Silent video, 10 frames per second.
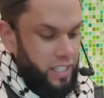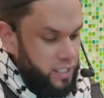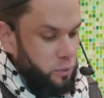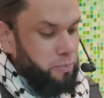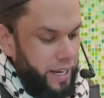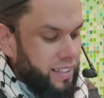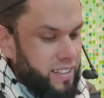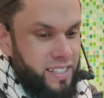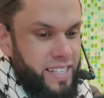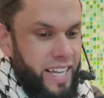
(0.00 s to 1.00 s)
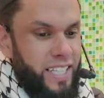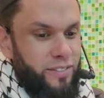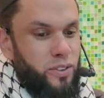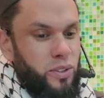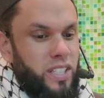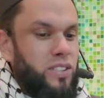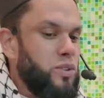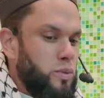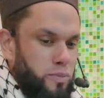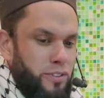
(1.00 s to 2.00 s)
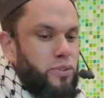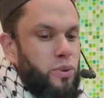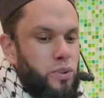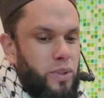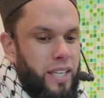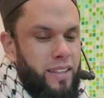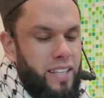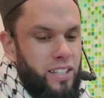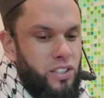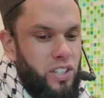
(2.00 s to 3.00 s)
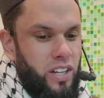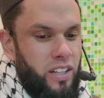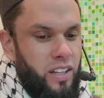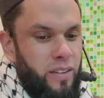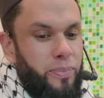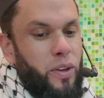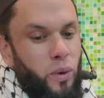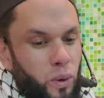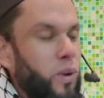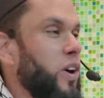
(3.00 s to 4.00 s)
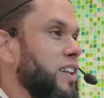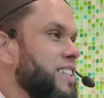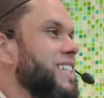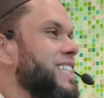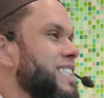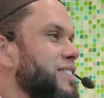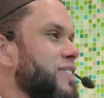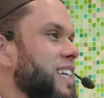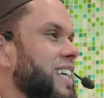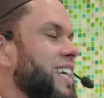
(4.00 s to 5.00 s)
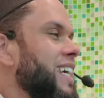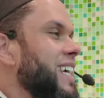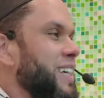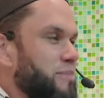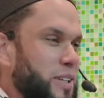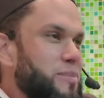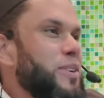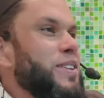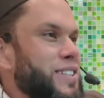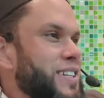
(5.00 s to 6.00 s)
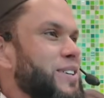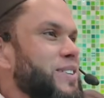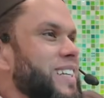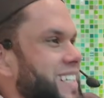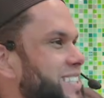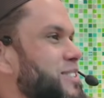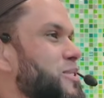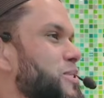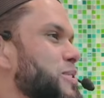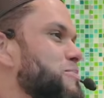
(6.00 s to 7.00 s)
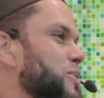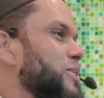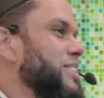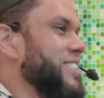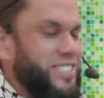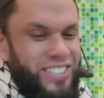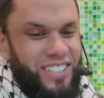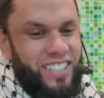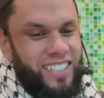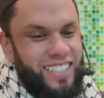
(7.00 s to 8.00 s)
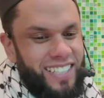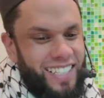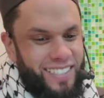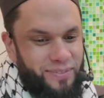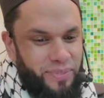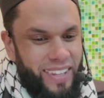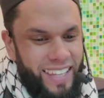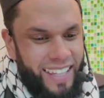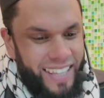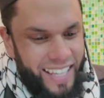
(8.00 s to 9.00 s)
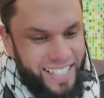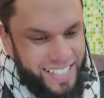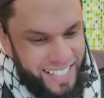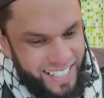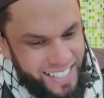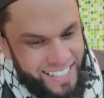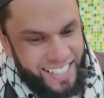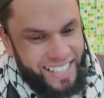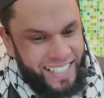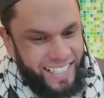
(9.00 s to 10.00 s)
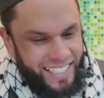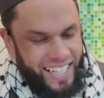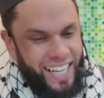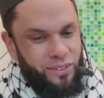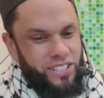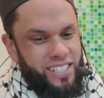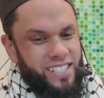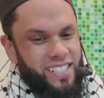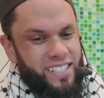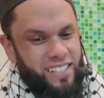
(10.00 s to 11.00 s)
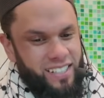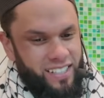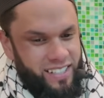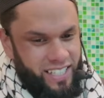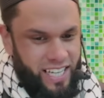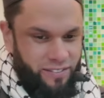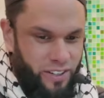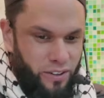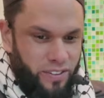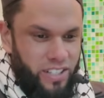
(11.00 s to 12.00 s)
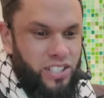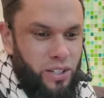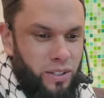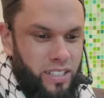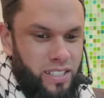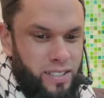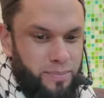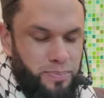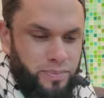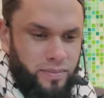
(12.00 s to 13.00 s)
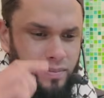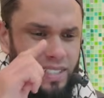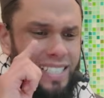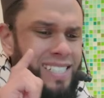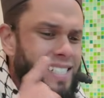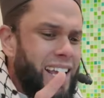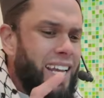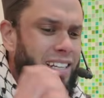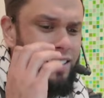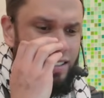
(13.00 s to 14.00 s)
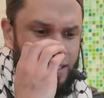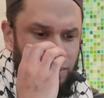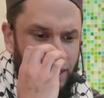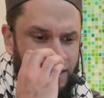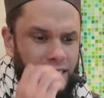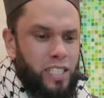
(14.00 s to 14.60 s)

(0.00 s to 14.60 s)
So practice that if you need to before you get there, inshallah. Or alternatively, meet me on the road and let's lose the paunch, inshallah. Right? Next is the rida, which is the cover over the shoulders. Sandals must